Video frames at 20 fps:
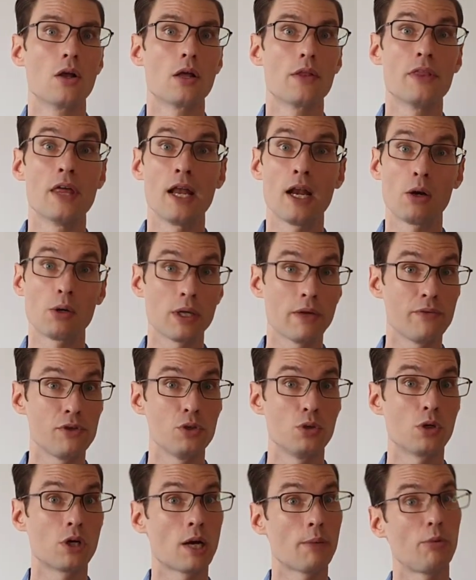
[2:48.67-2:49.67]
Then I'll give you
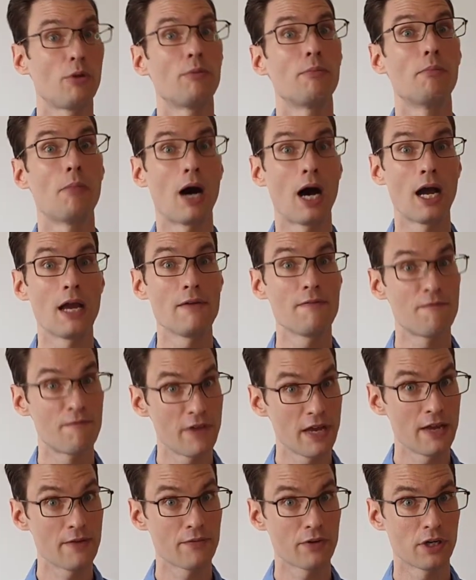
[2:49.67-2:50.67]
a couple of my
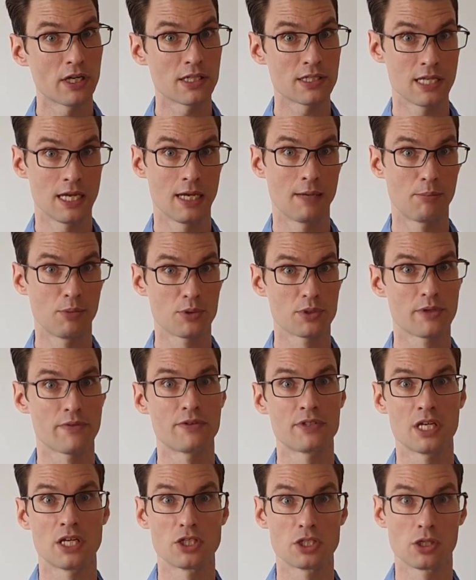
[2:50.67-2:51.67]
favorite examples of
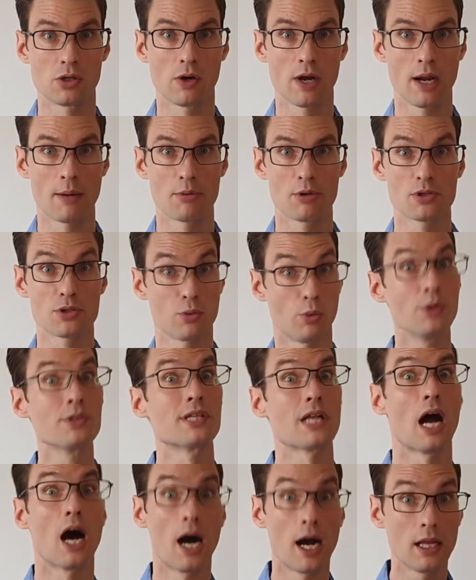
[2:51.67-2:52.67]
attention grabbers, the ones
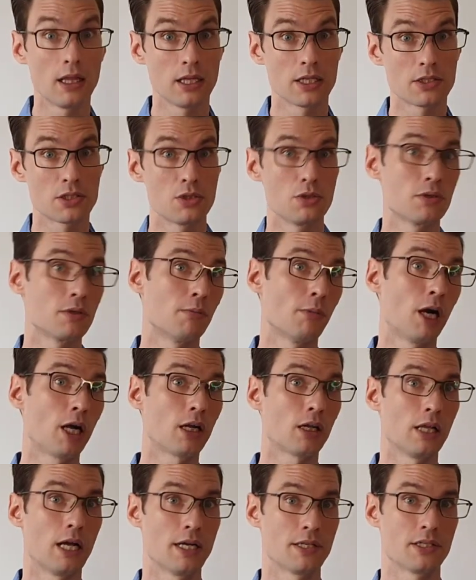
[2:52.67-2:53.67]
that I like to use in my
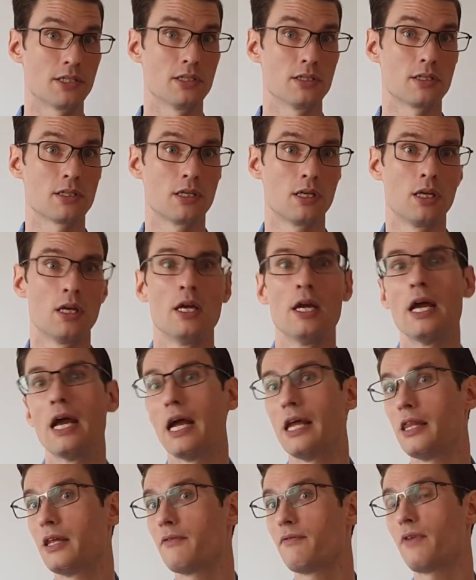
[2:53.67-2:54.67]
classes. And
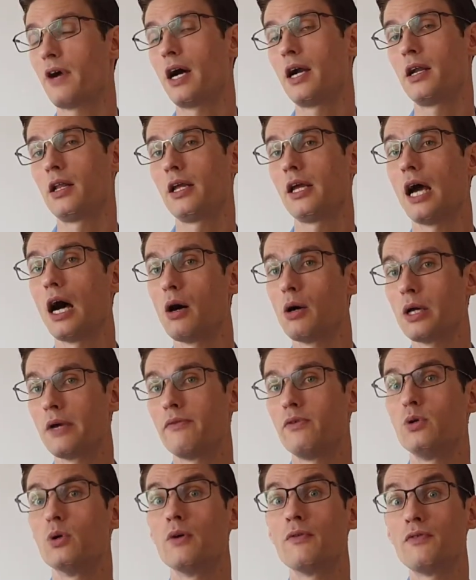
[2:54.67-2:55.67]
then finally, I'll give
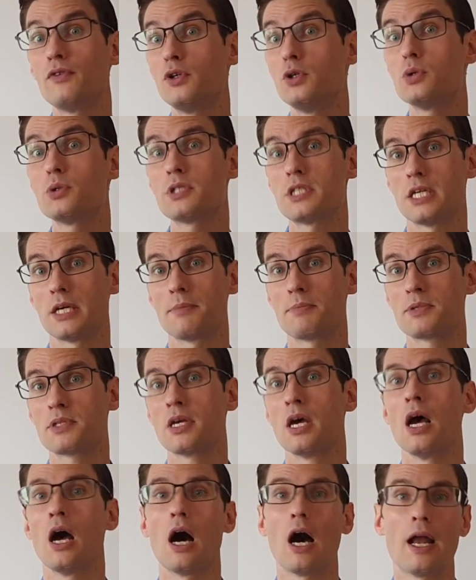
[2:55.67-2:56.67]
you a few tips
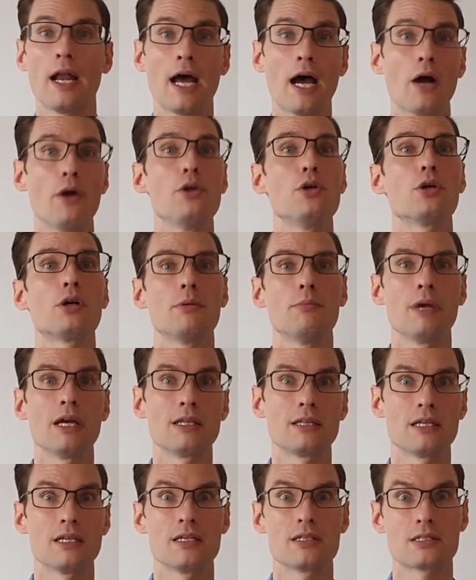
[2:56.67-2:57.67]
on how you can make
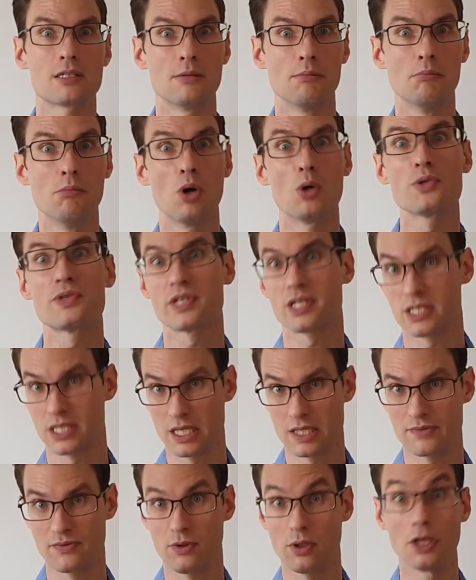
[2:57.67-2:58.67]
these the most
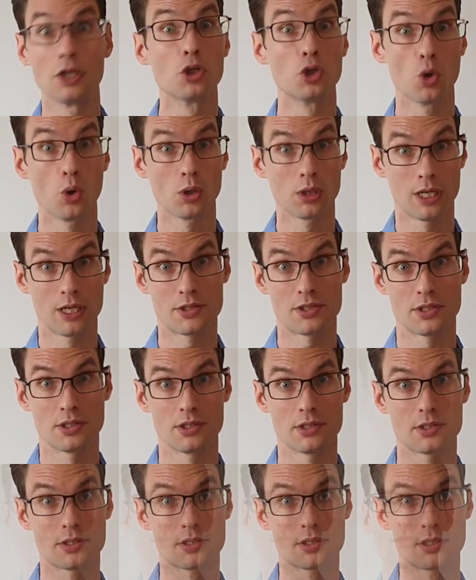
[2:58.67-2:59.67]
successful in your
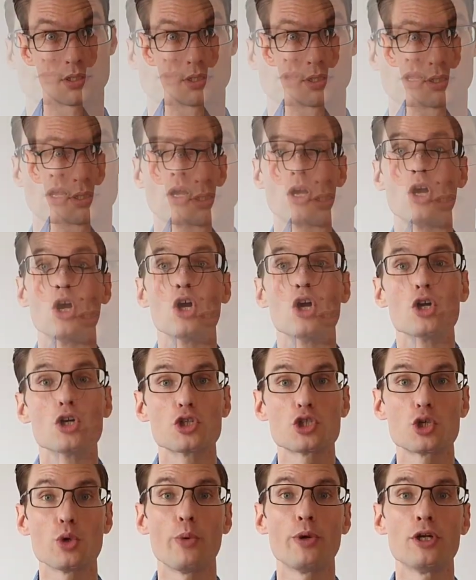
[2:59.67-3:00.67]
lessons.
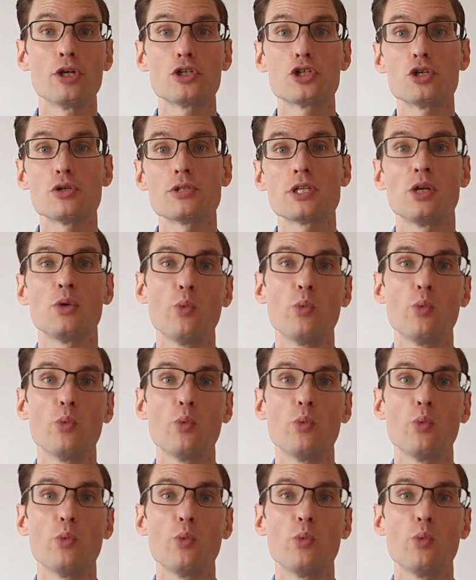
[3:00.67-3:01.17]
So when you're choosing